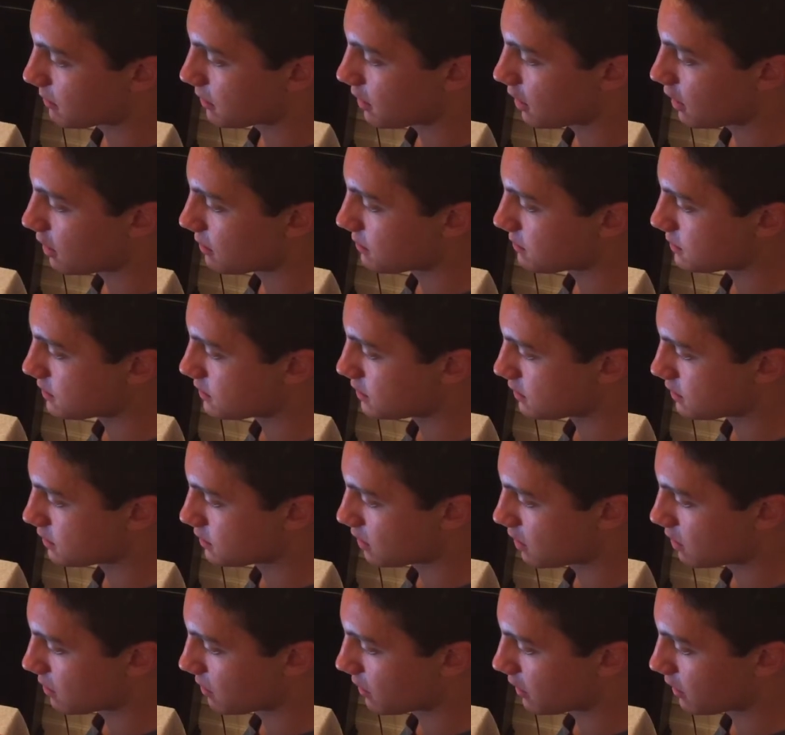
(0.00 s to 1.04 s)
comes.
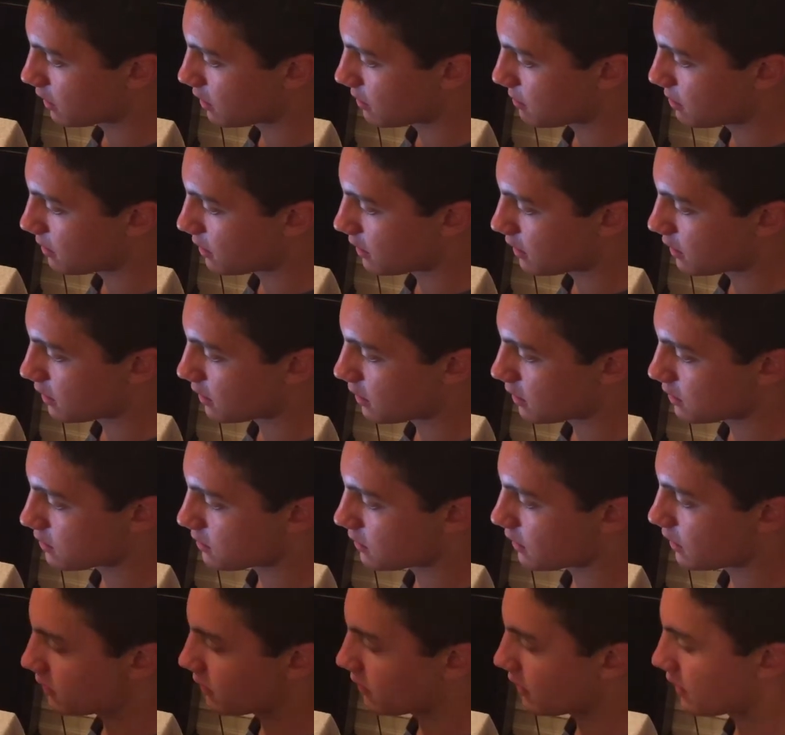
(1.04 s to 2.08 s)
So we're gonna put in a
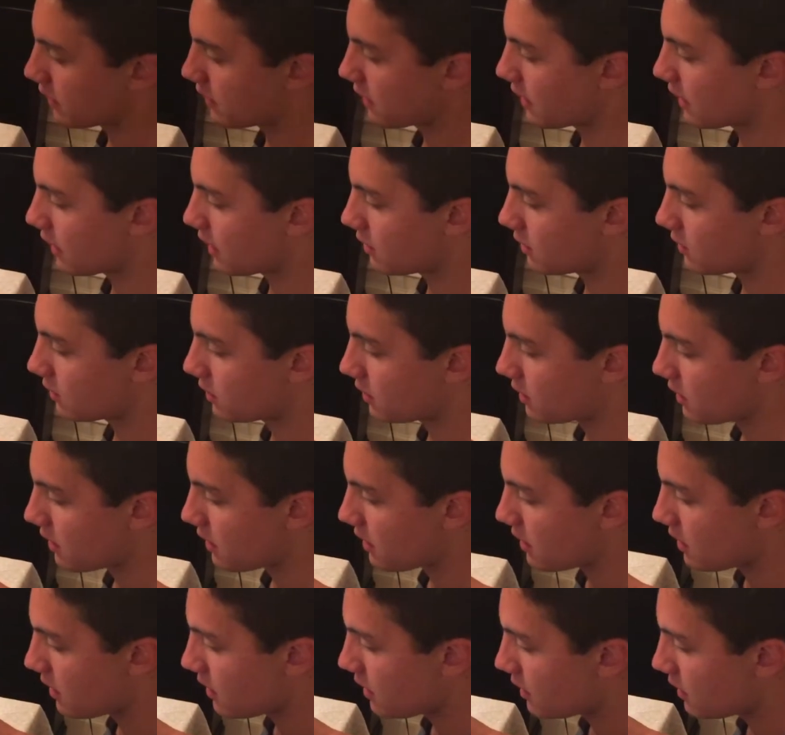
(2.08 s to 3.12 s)
trade right now.
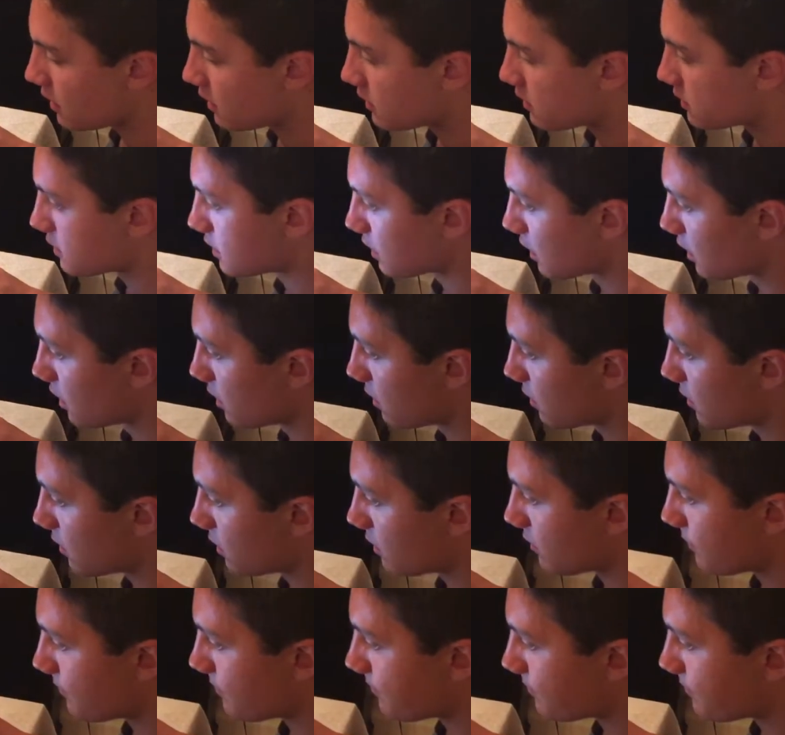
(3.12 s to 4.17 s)

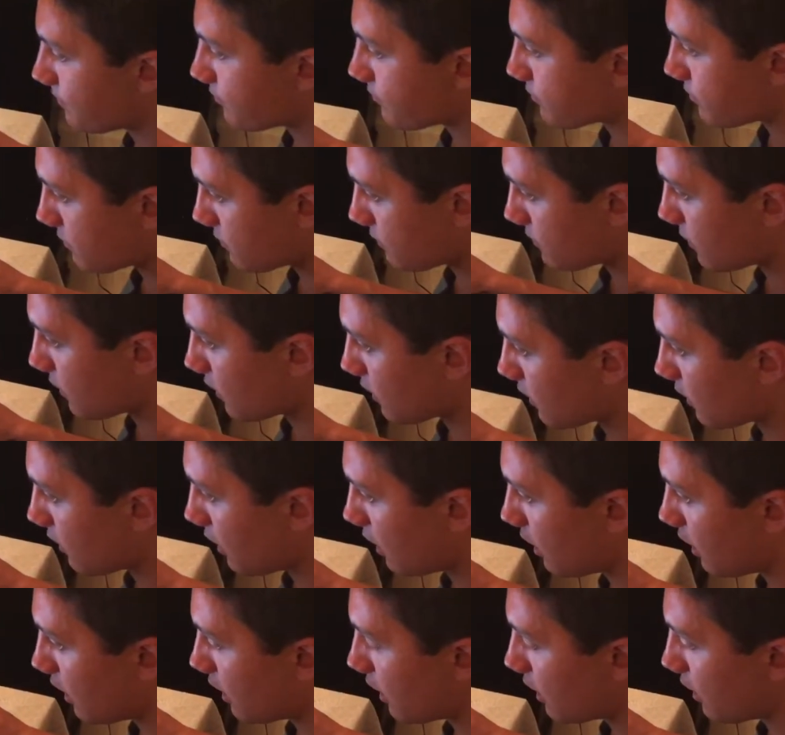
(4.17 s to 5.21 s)
So
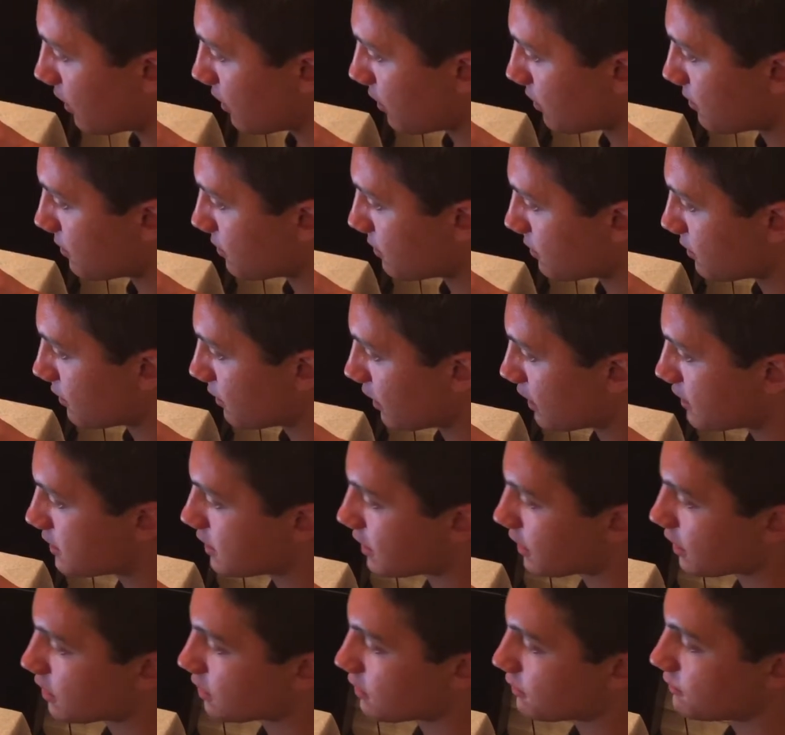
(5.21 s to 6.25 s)
uh,
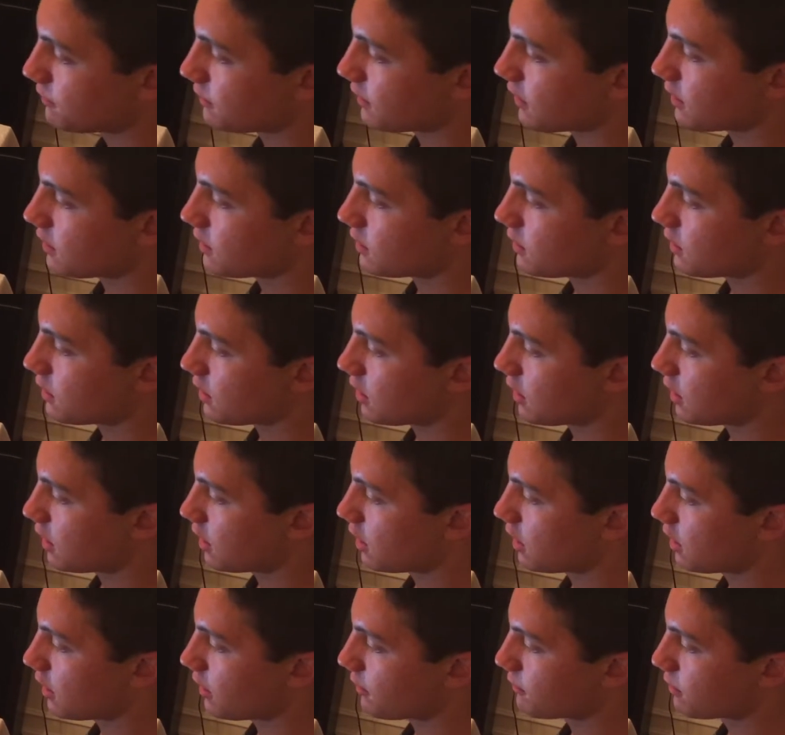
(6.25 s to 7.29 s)
is it a good fit?
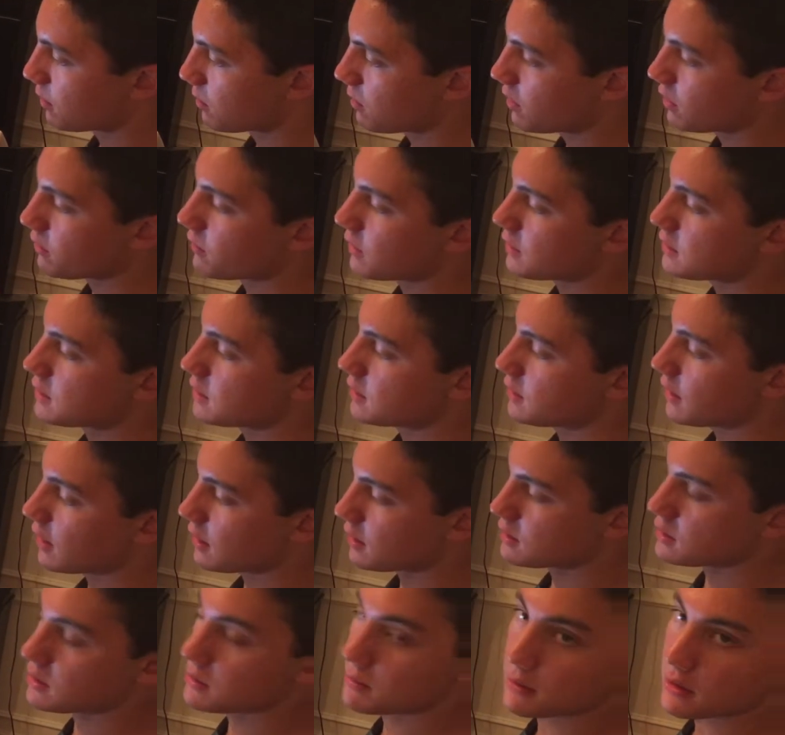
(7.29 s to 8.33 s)
For one reason,
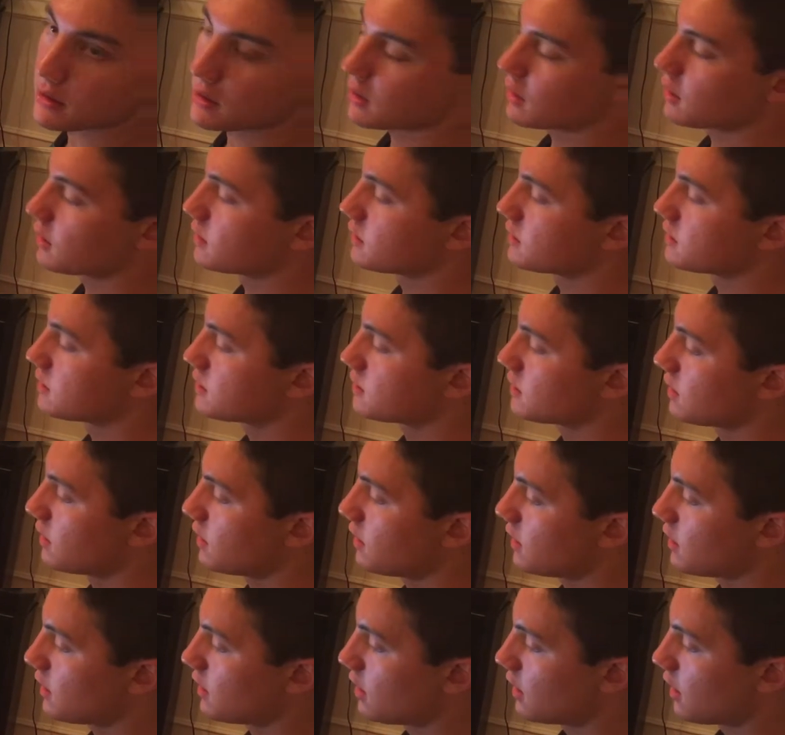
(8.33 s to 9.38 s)
yes, because
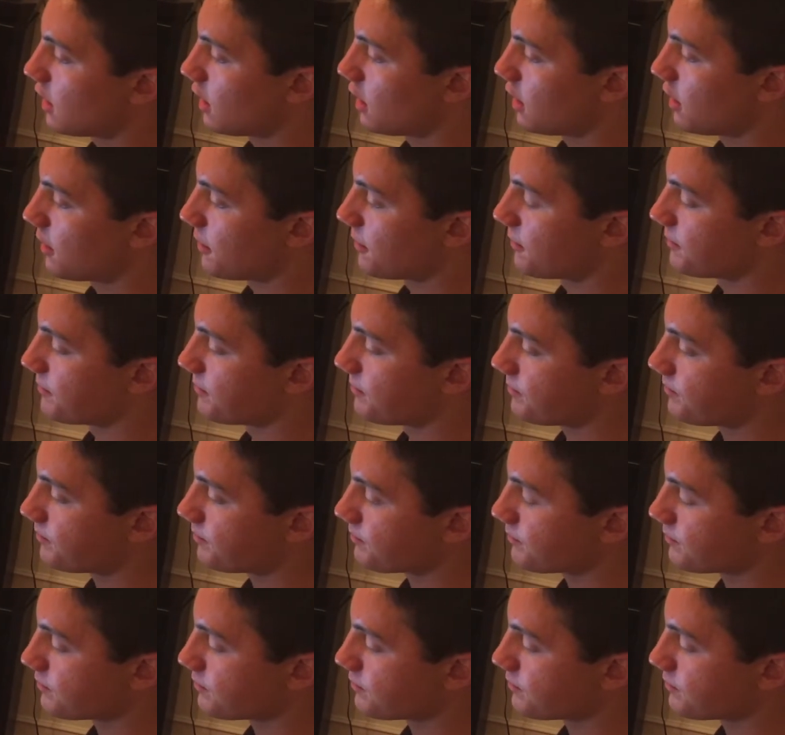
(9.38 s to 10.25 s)
um,